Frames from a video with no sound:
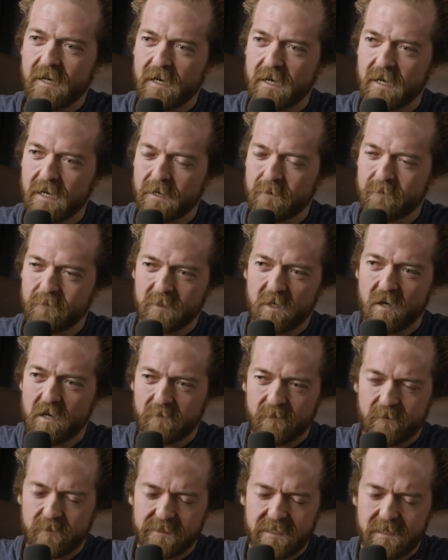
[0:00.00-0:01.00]
Um,
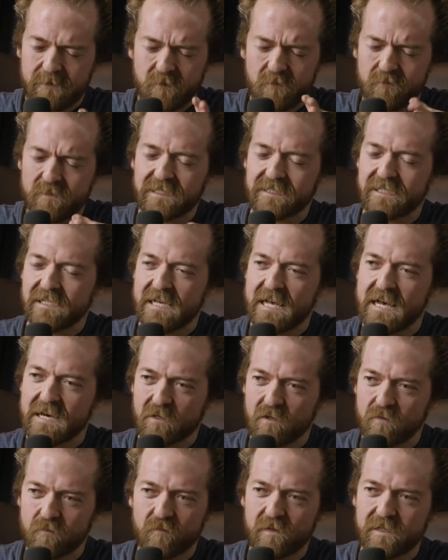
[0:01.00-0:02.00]
like, for example, missing
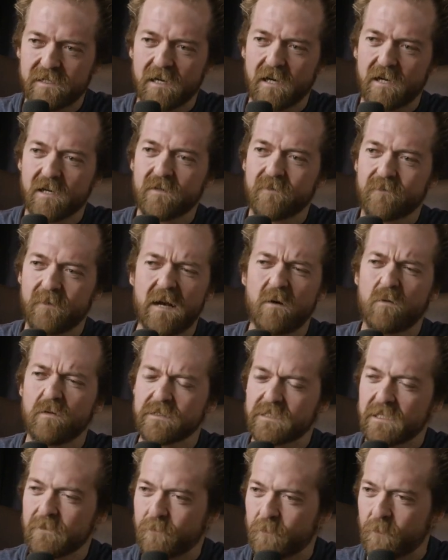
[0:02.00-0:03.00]
out on Rio, that
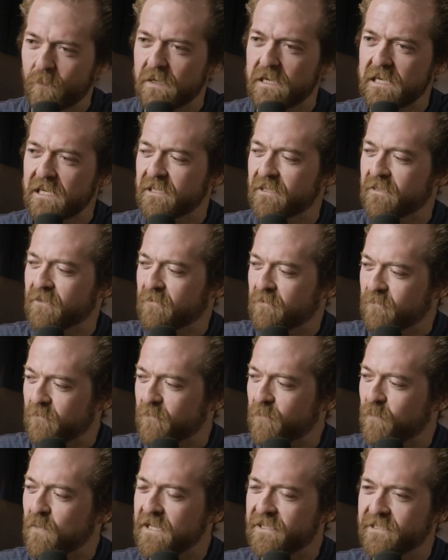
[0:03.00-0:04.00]
was a big
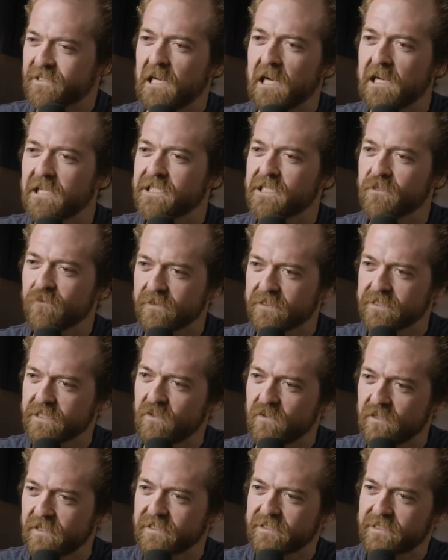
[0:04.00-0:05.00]
big test of
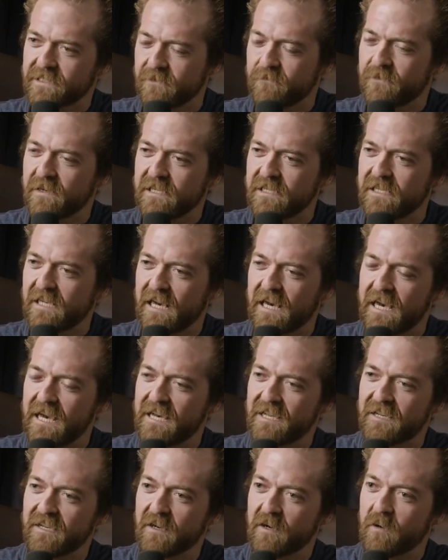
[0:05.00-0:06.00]
resilience to me.
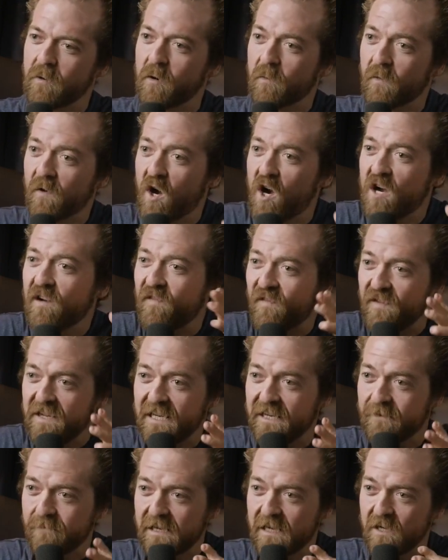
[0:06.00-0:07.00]
And I
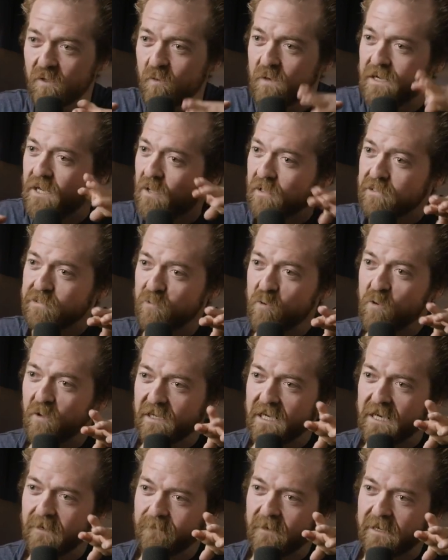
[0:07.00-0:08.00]
think about when I was
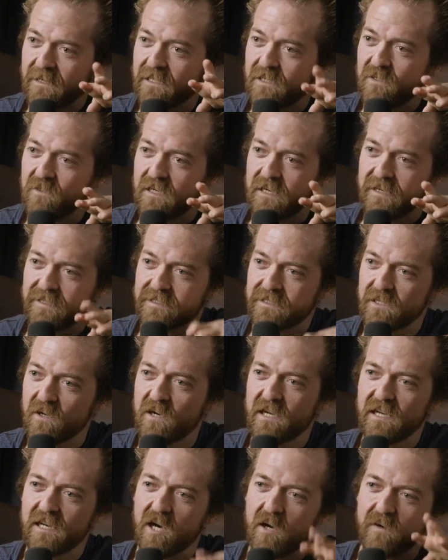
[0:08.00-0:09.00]
walking up that hill last
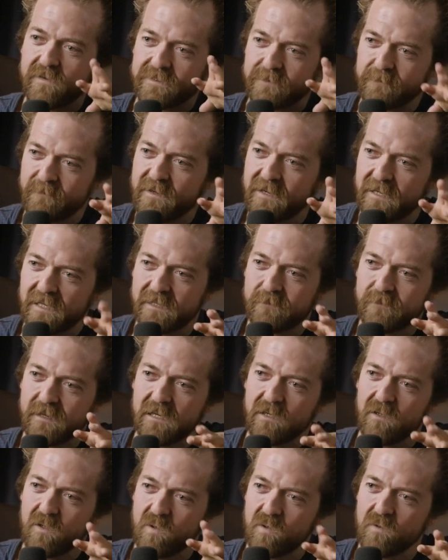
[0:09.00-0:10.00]
night, I was thinking
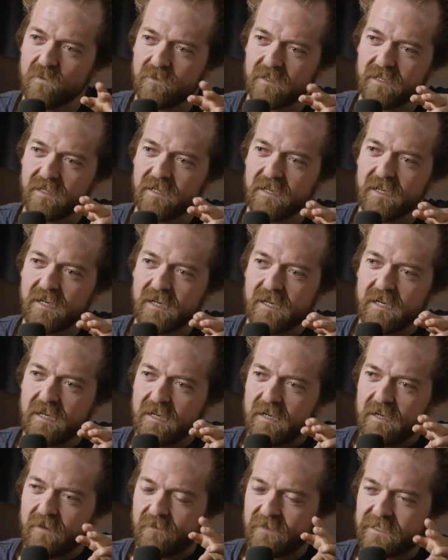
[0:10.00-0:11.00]
about all the
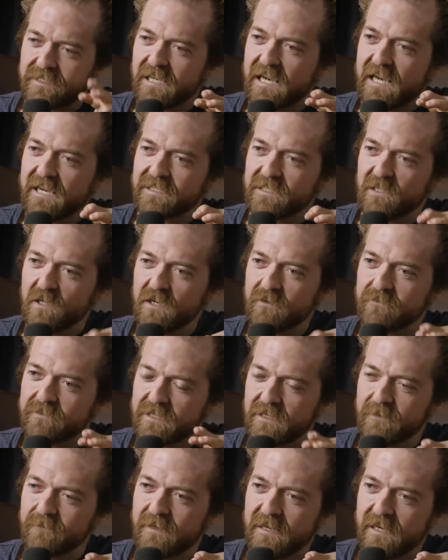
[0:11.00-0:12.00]
the sad
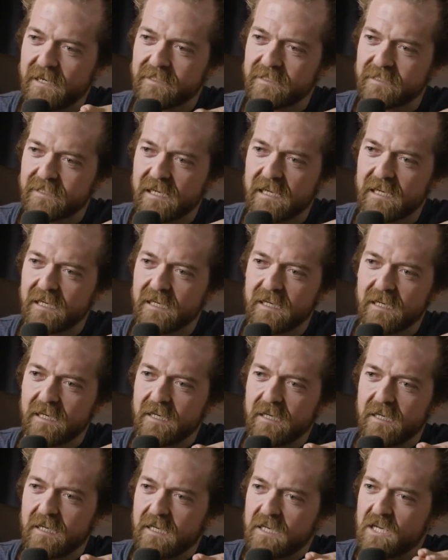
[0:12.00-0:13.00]
times I've had that
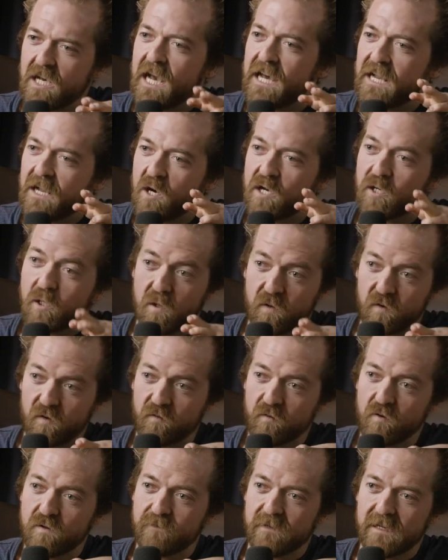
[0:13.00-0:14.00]
and I got
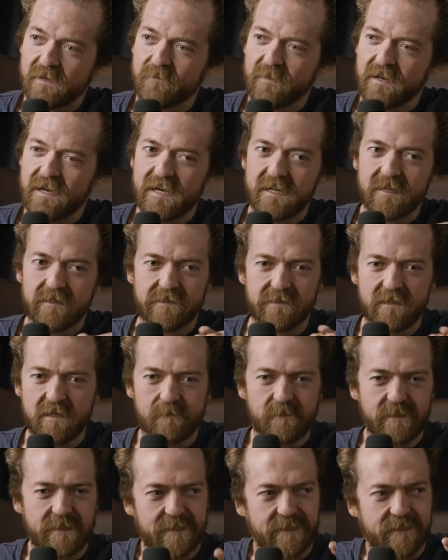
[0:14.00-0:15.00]
through them and I was
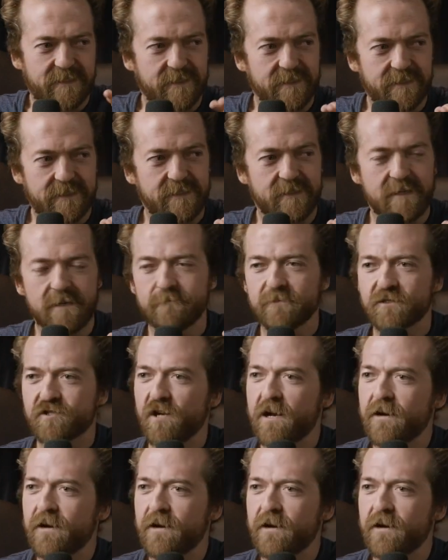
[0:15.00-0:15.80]
like, this is just another